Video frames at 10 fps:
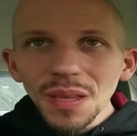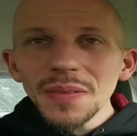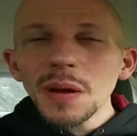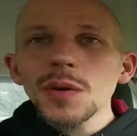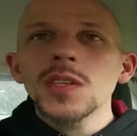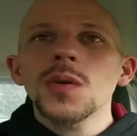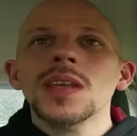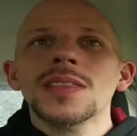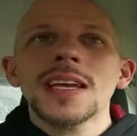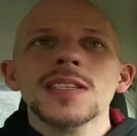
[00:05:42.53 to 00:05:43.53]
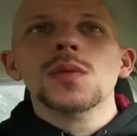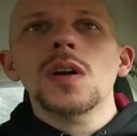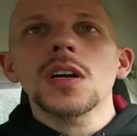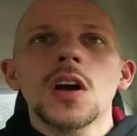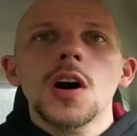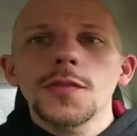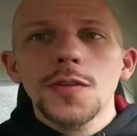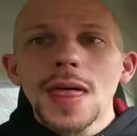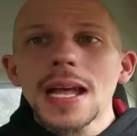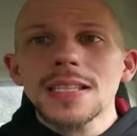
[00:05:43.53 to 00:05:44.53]
they were doing things that were uncalled
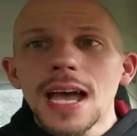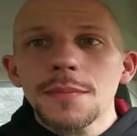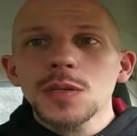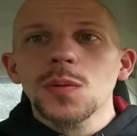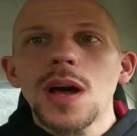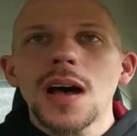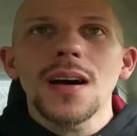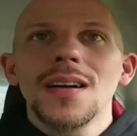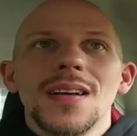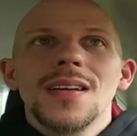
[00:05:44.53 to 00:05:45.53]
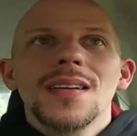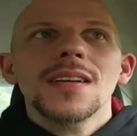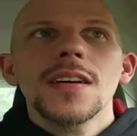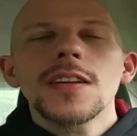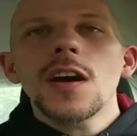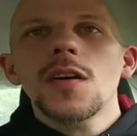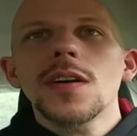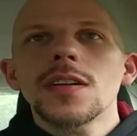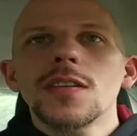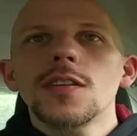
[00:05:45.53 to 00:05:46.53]
for that time as well.
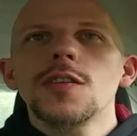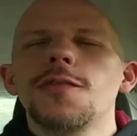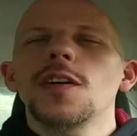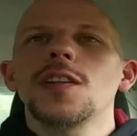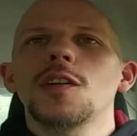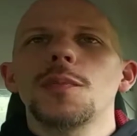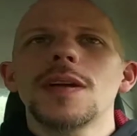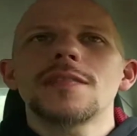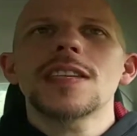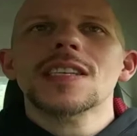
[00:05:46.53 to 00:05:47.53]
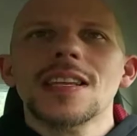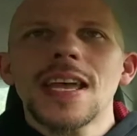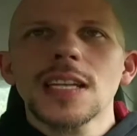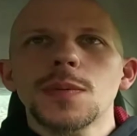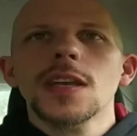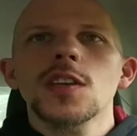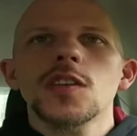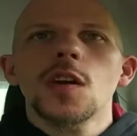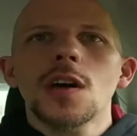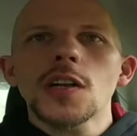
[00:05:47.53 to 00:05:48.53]
You feel a little bit of disconnect because
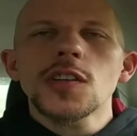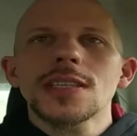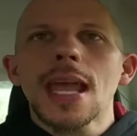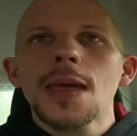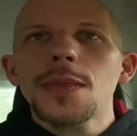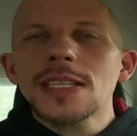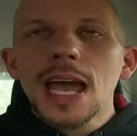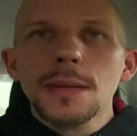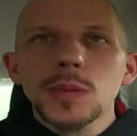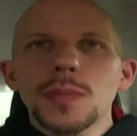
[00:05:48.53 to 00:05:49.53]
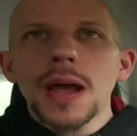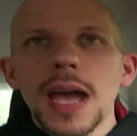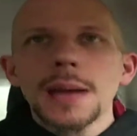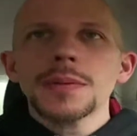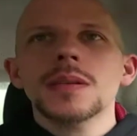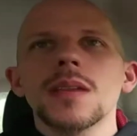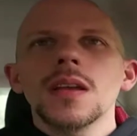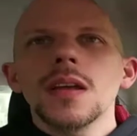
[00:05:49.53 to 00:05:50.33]
you don't understand the times, perhaps.